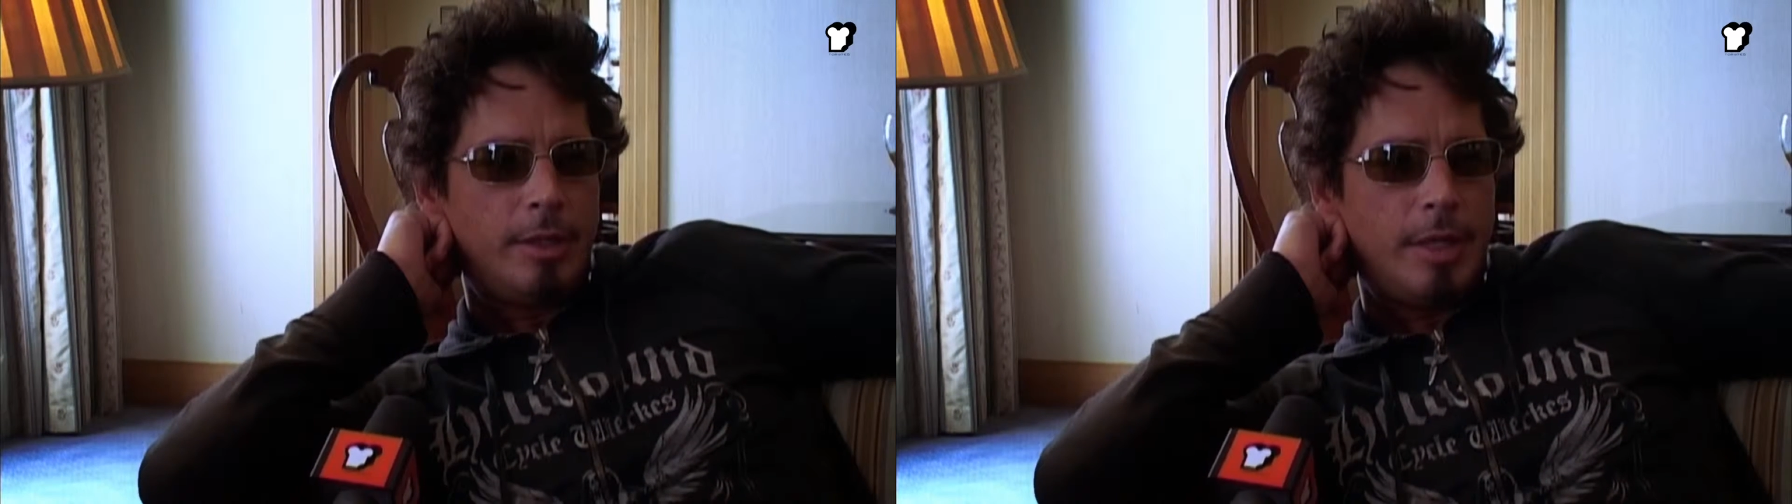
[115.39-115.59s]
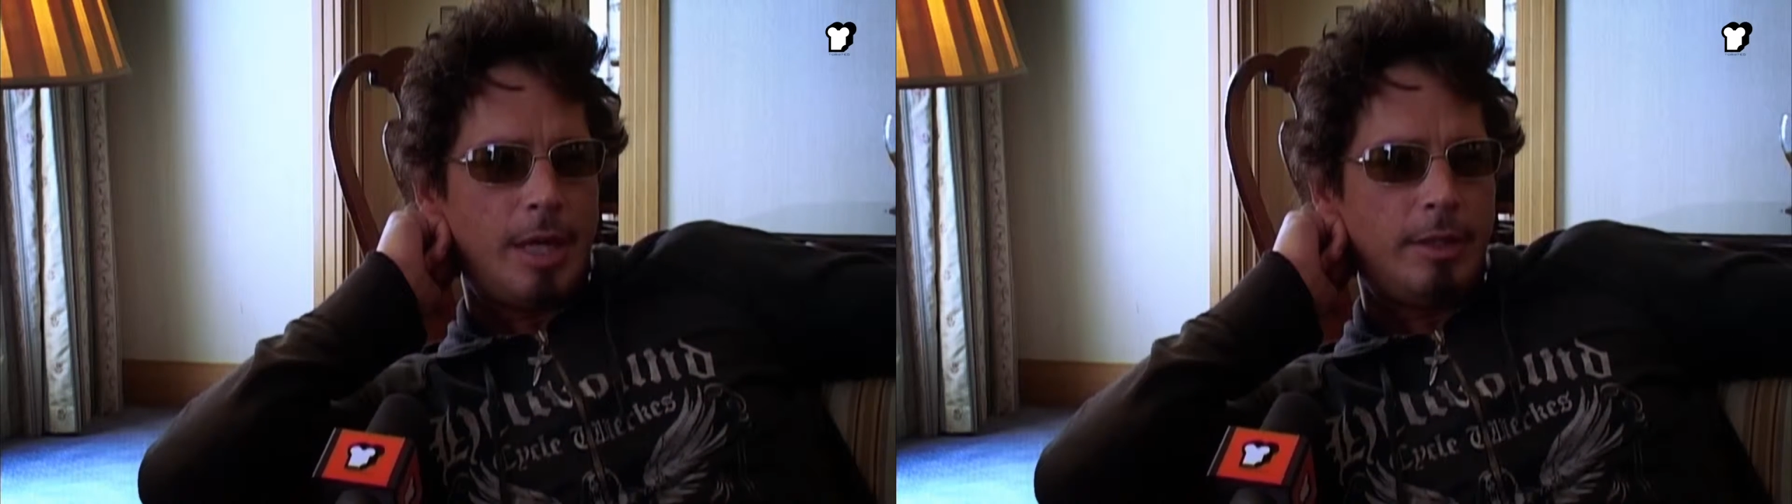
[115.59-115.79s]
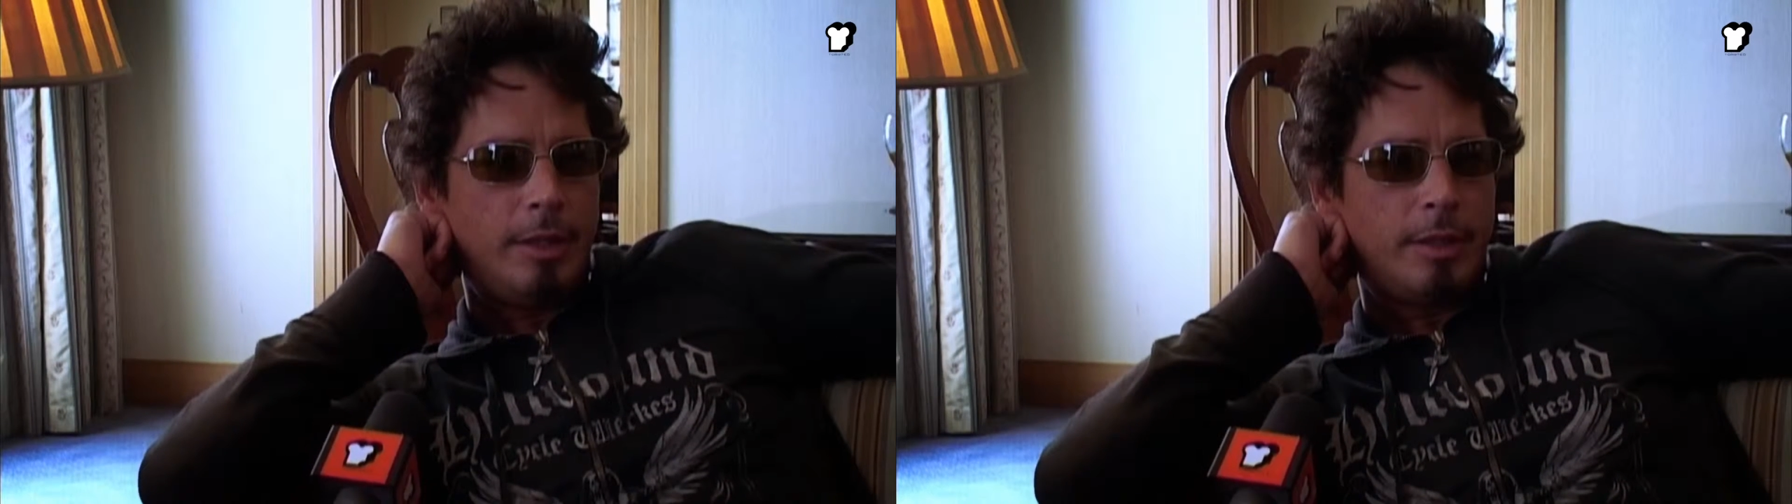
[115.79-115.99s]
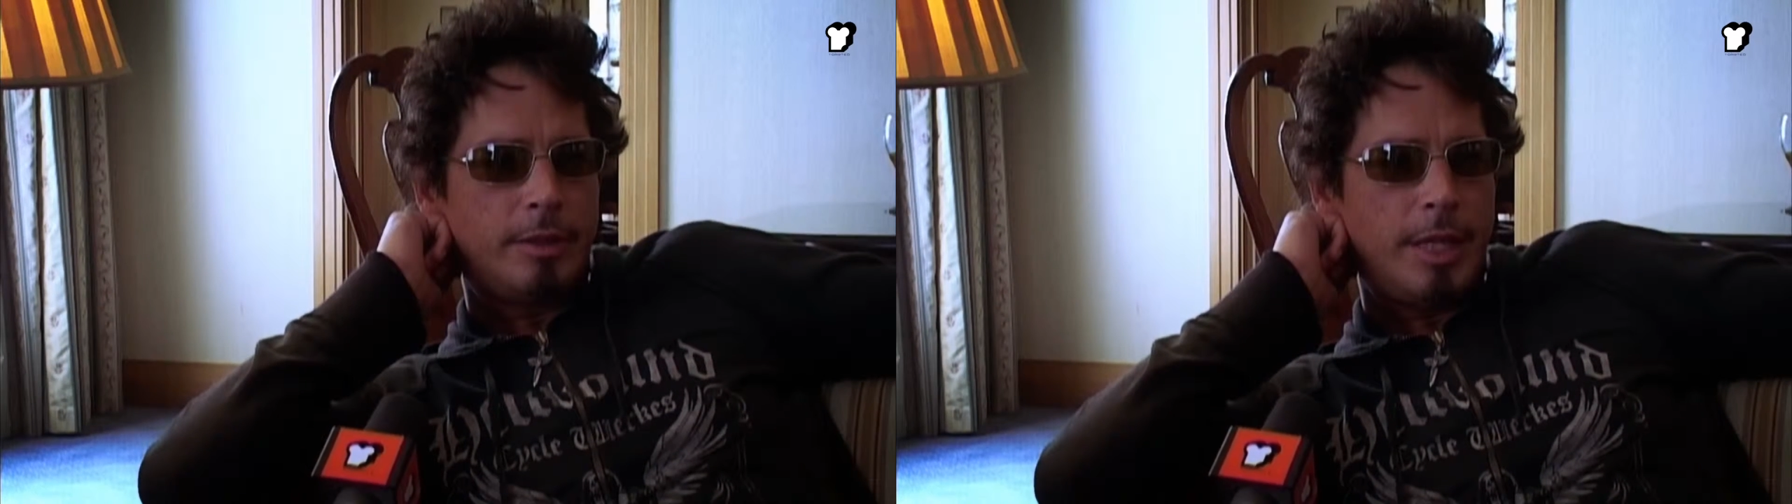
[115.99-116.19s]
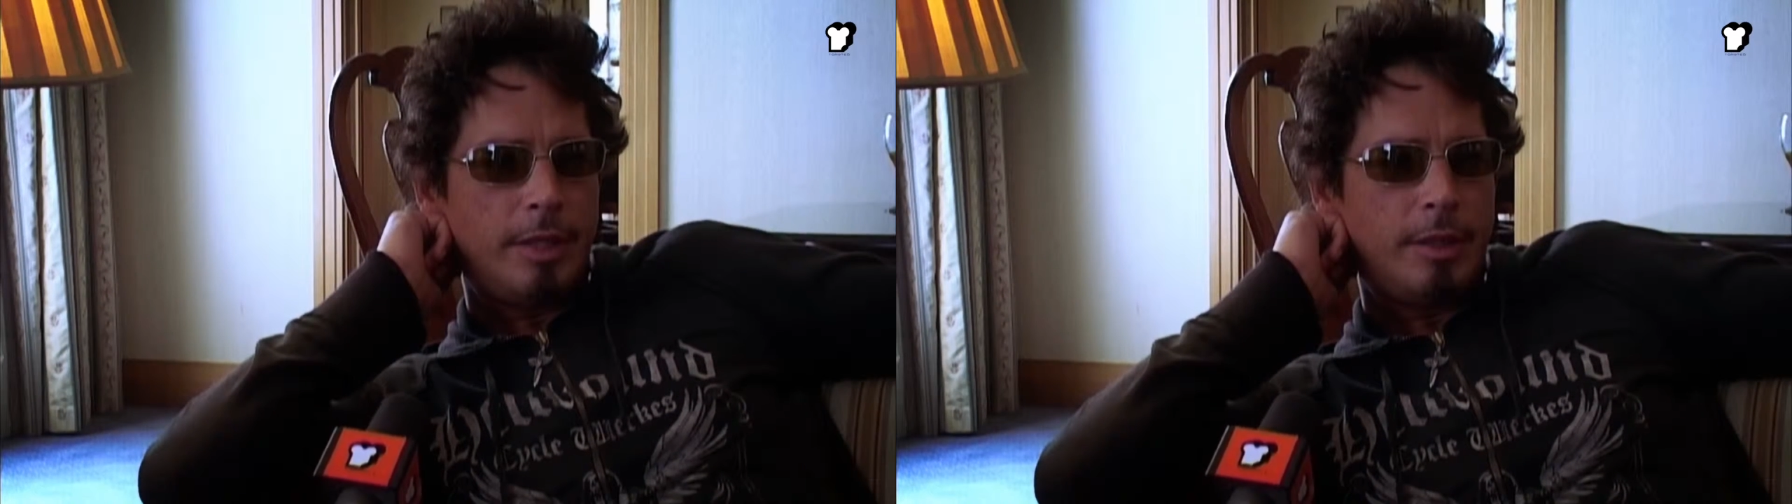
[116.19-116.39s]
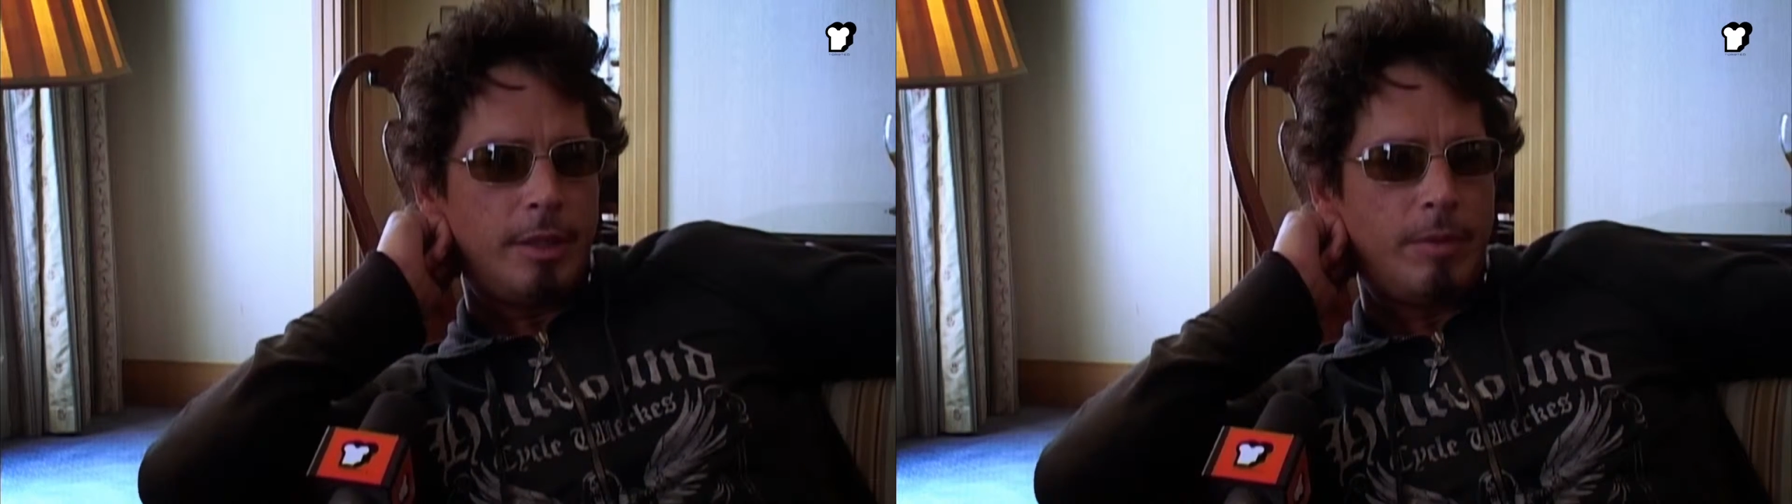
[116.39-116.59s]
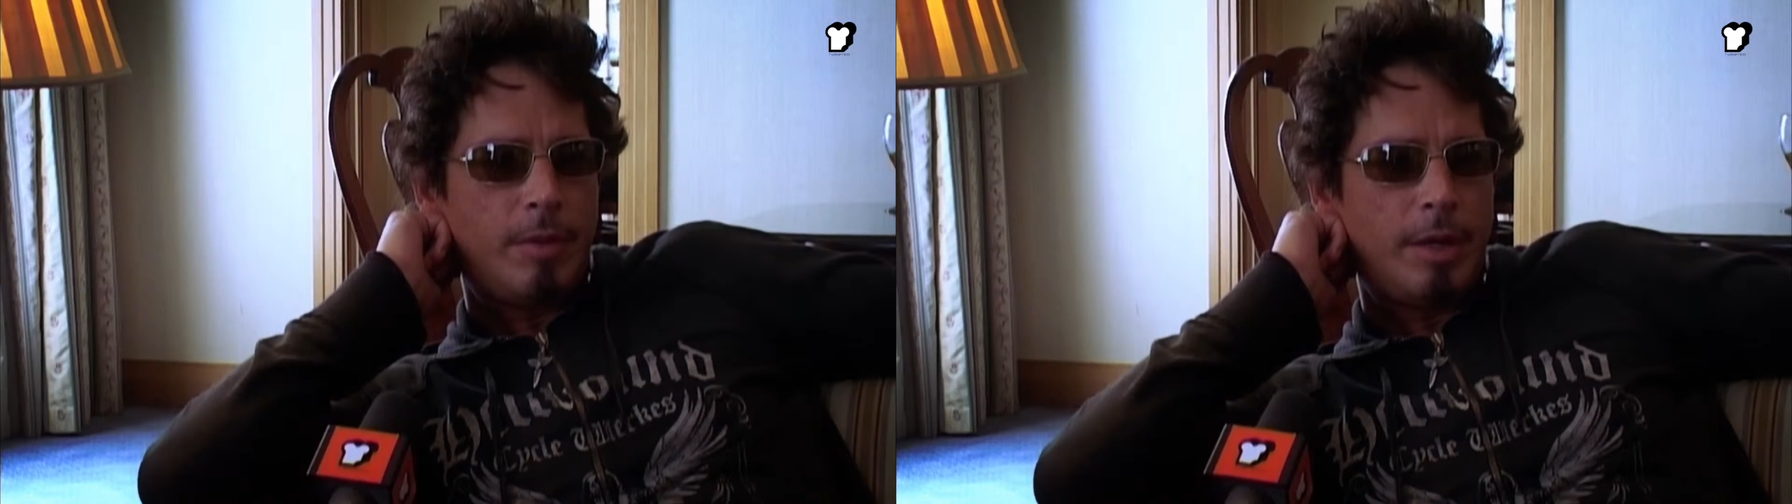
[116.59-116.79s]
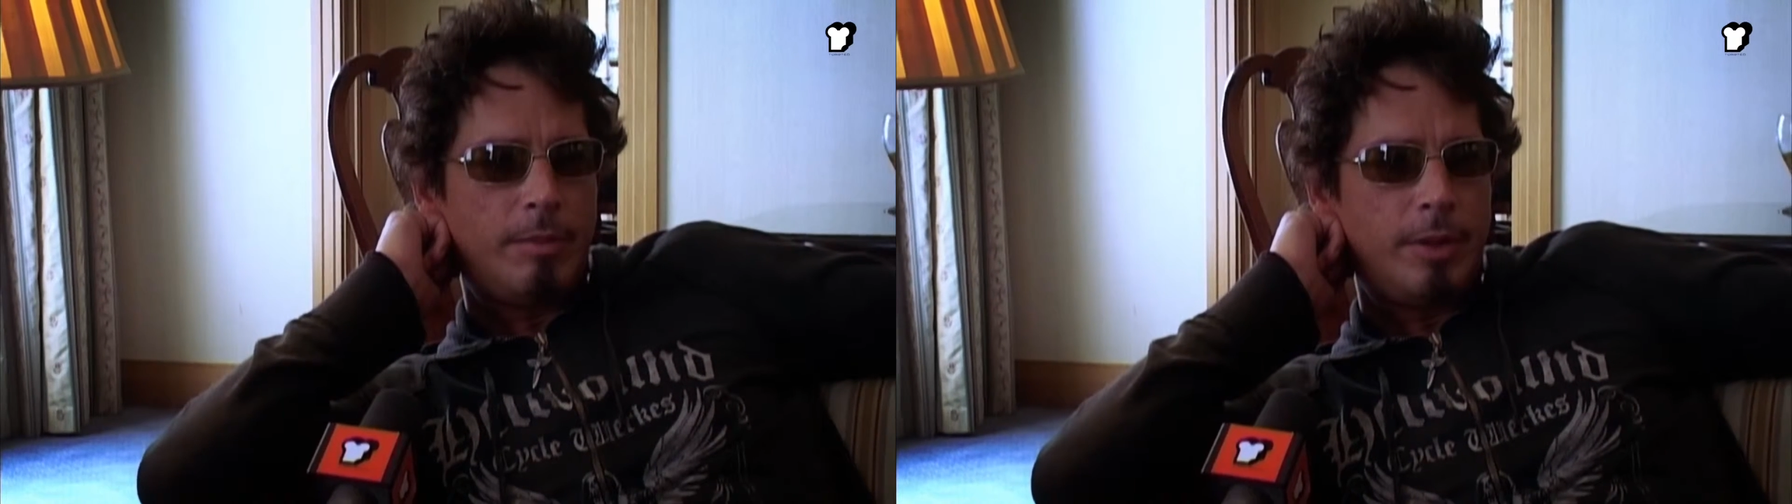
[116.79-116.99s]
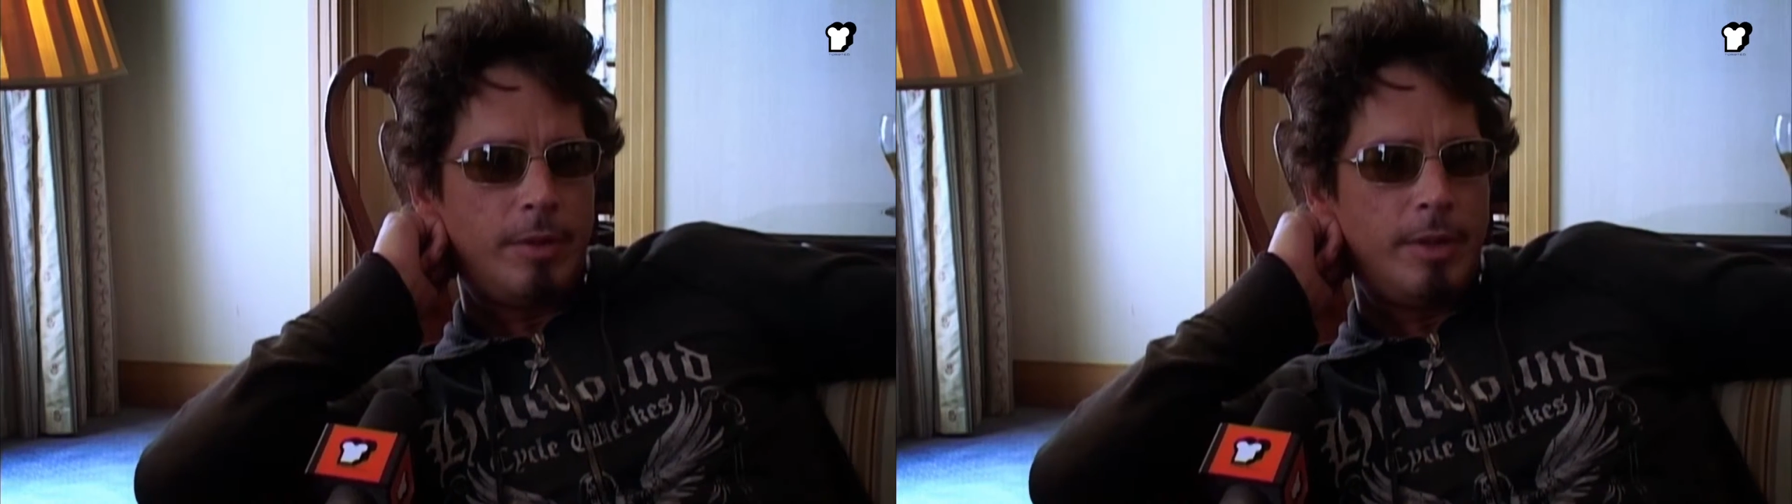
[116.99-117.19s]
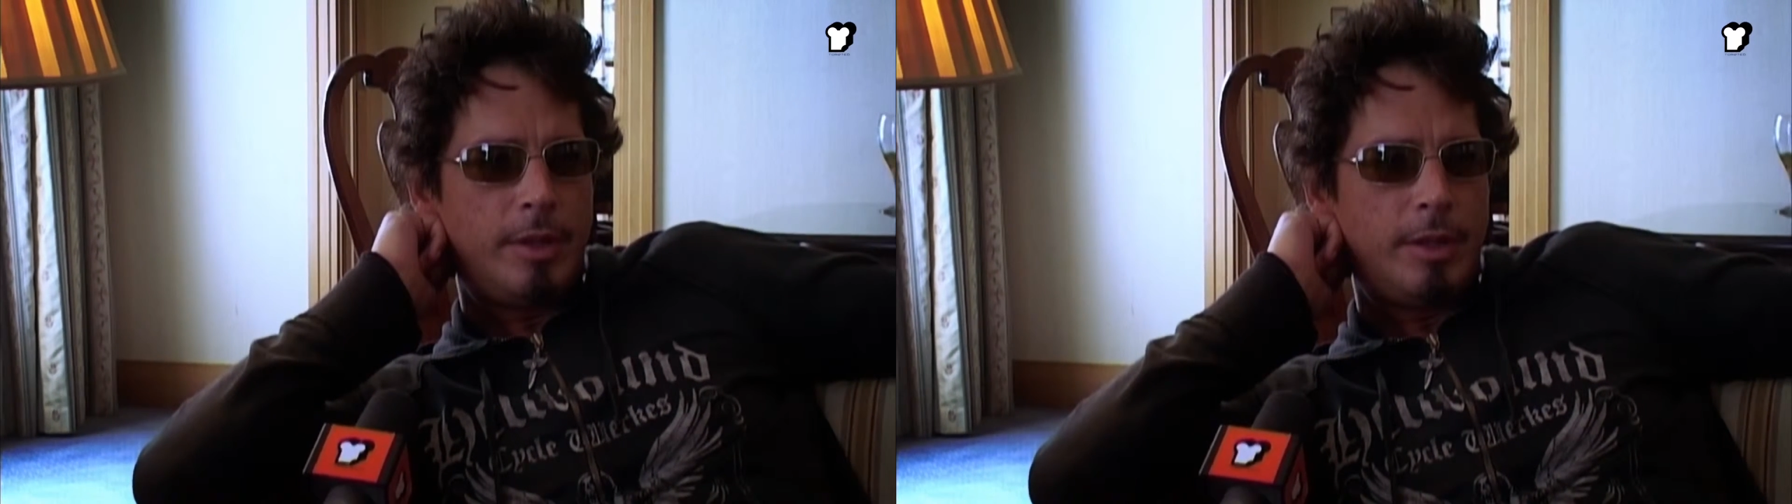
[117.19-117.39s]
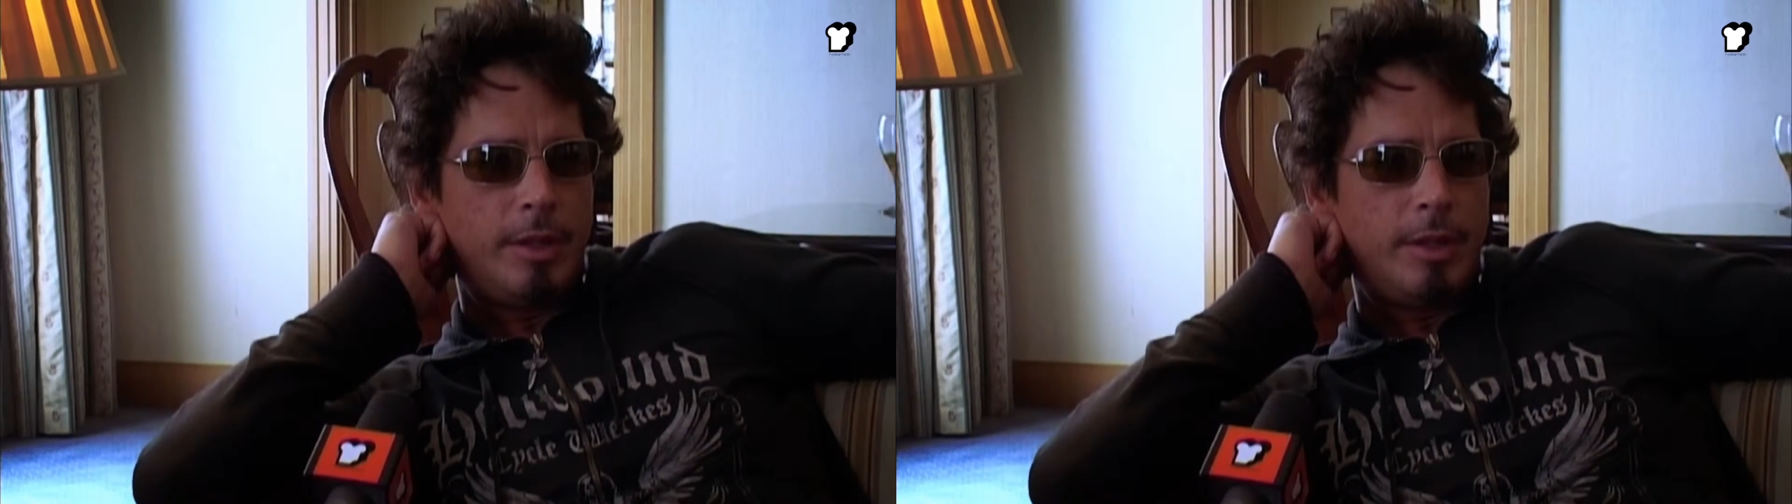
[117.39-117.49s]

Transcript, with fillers: technically, technically what I'm doing